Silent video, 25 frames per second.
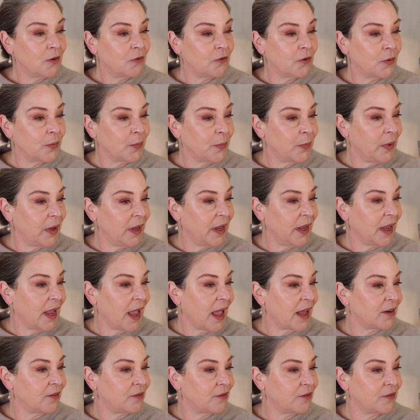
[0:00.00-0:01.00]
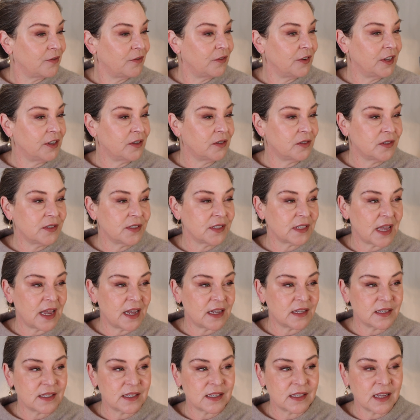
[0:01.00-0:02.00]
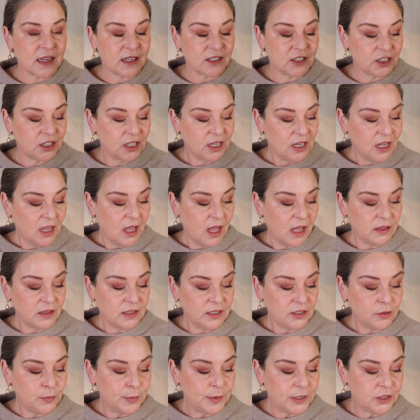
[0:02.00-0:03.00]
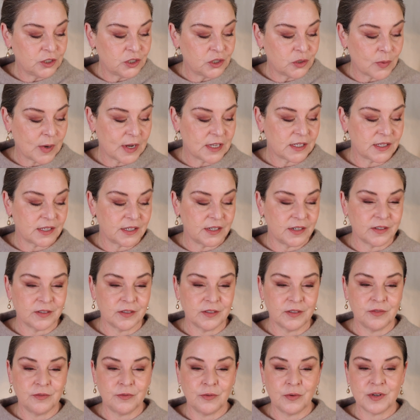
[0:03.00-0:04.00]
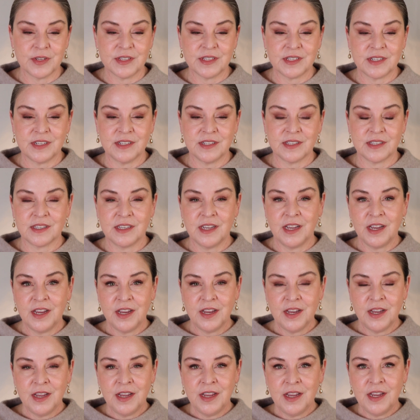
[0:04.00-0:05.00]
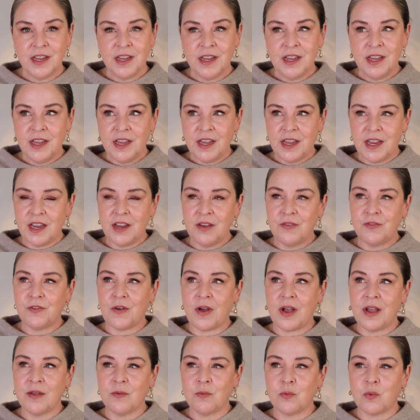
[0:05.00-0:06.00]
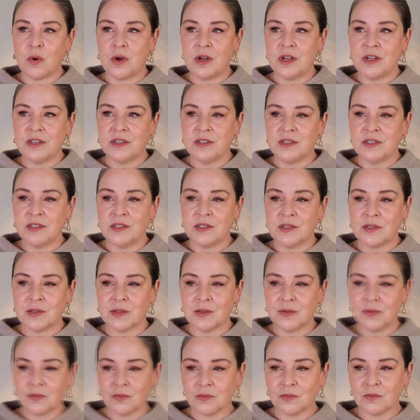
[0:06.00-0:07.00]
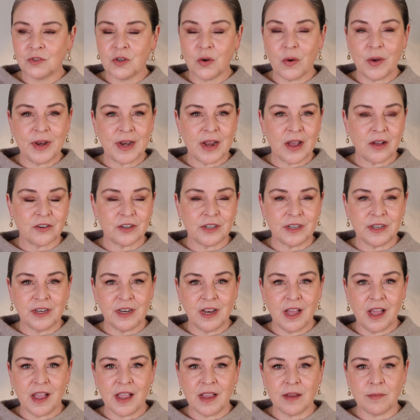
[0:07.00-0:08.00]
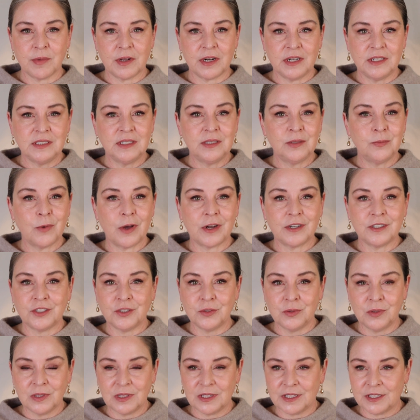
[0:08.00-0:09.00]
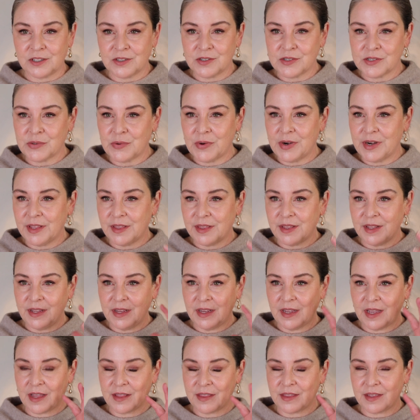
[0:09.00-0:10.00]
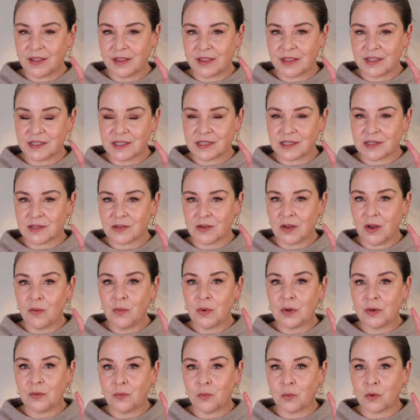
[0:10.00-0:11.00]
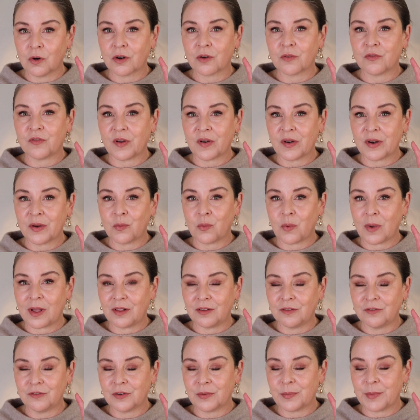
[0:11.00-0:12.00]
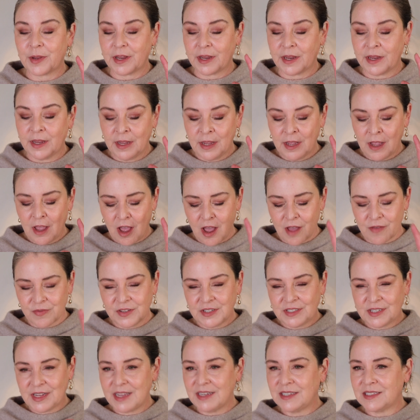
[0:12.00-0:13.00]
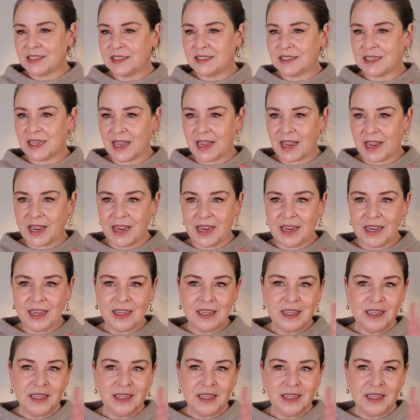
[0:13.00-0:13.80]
me, and it feels as such a little bit dressier. For instance, if I was going out at night but I didn't want to do glitters or anything, I think this would work very well for me. On the day-to-day,